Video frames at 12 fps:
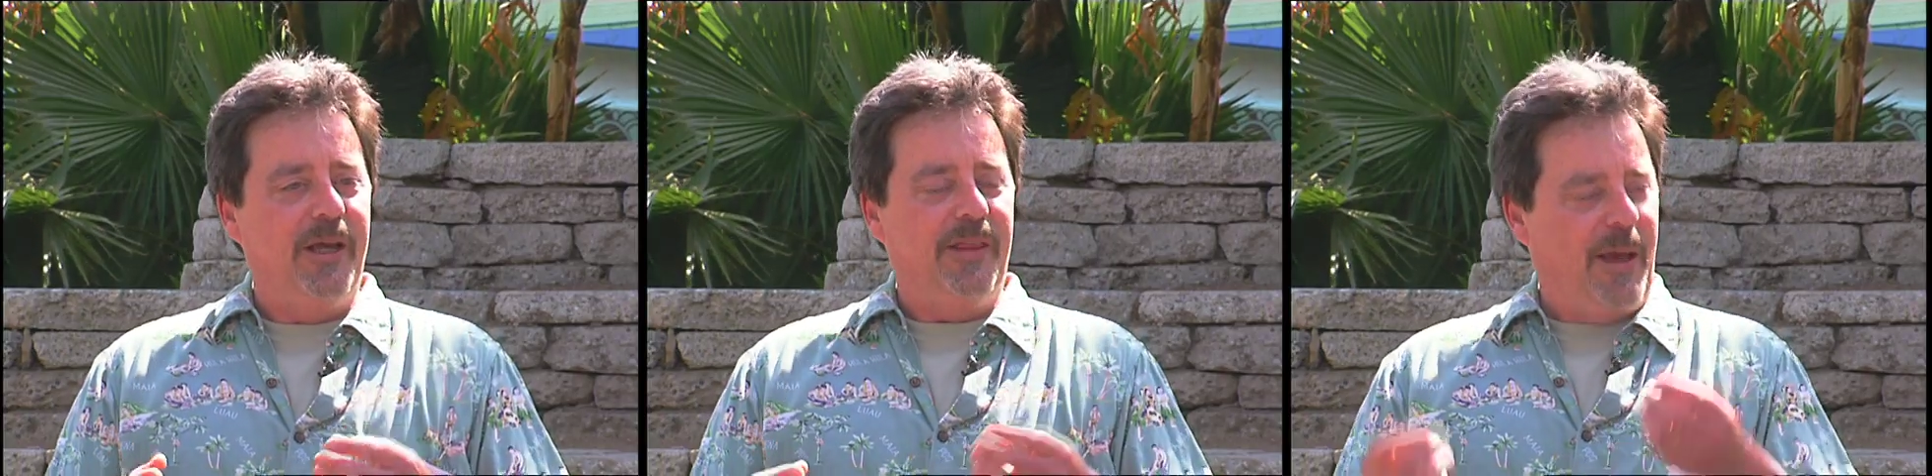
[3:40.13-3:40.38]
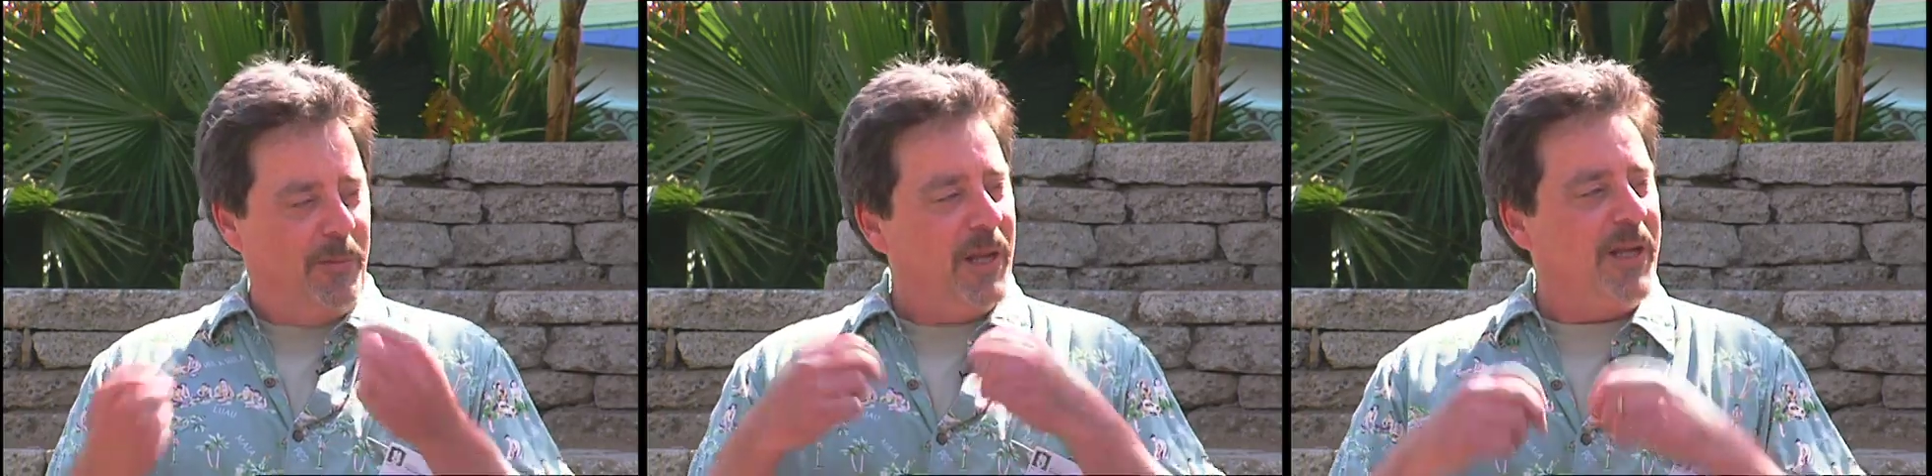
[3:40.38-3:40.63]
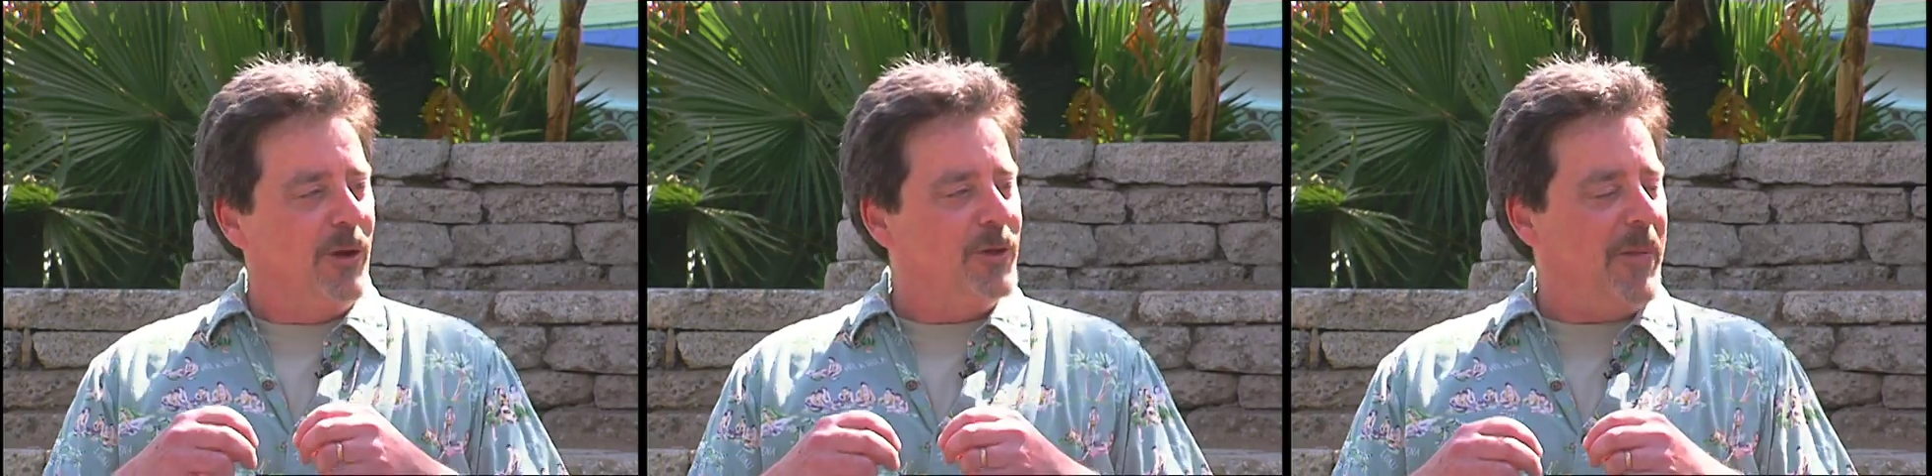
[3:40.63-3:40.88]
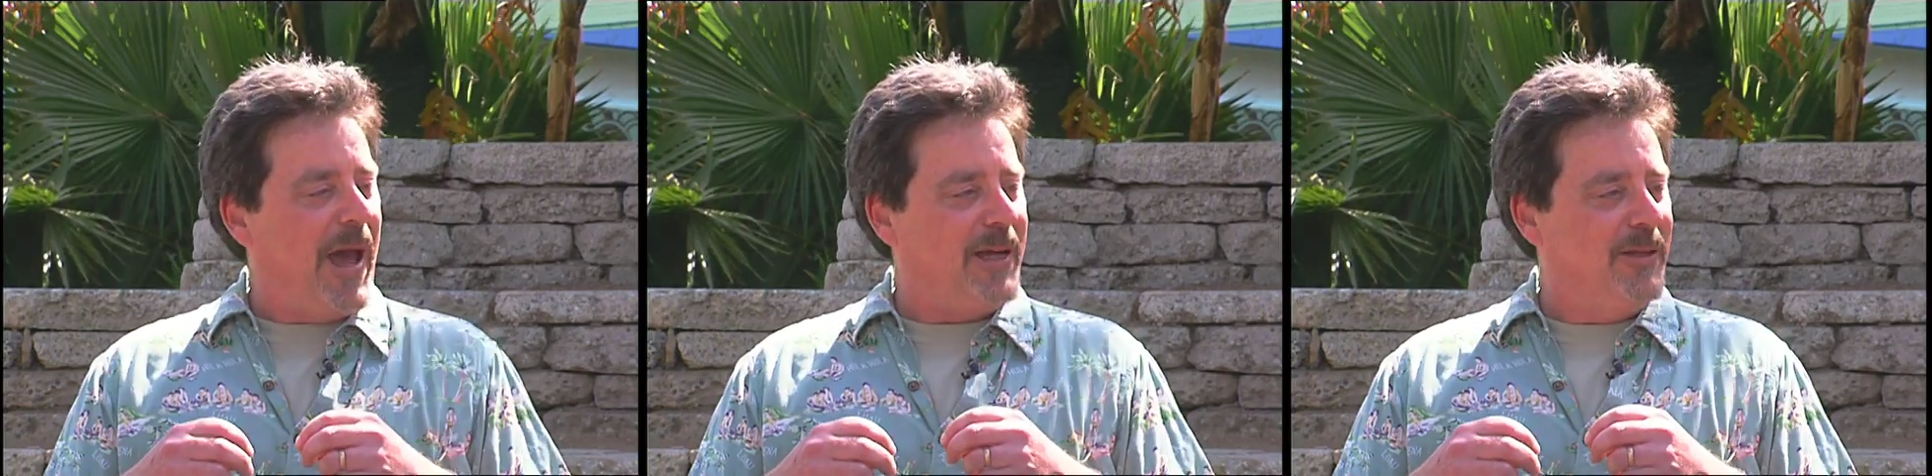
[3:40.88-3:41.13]
that money
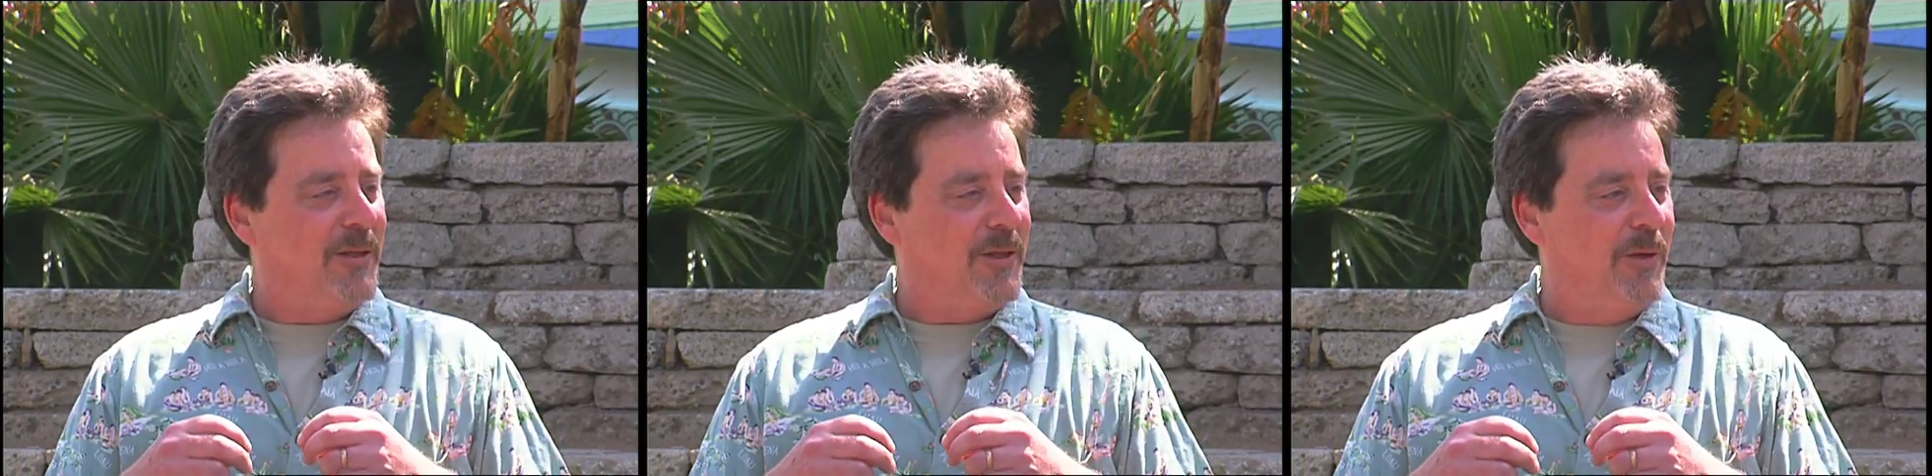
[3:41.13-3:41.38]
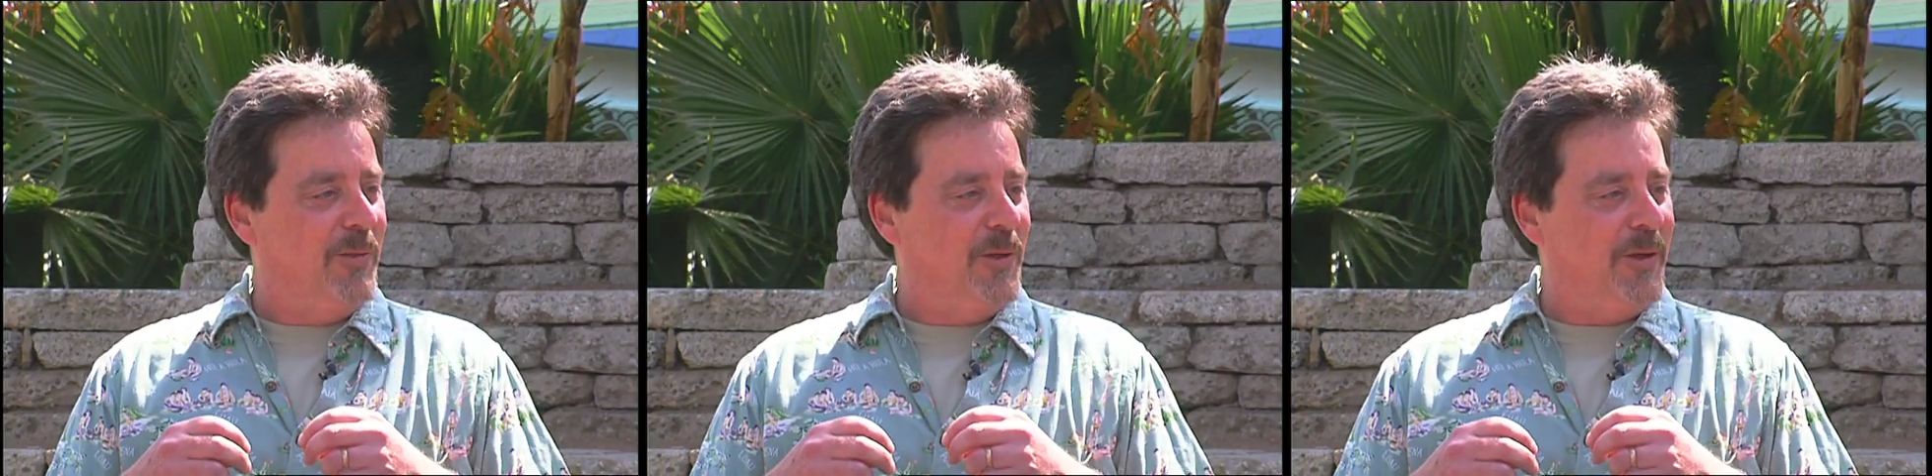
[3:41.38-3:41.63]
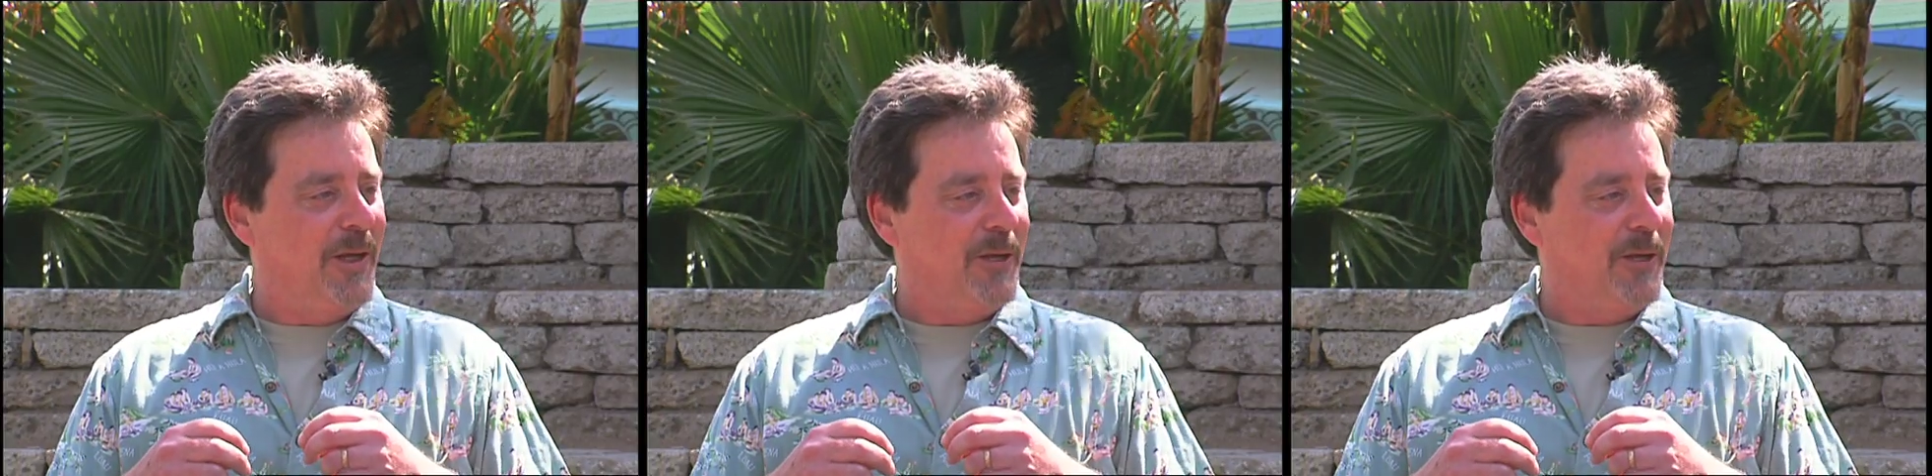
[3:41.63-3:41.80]
goes back into the community,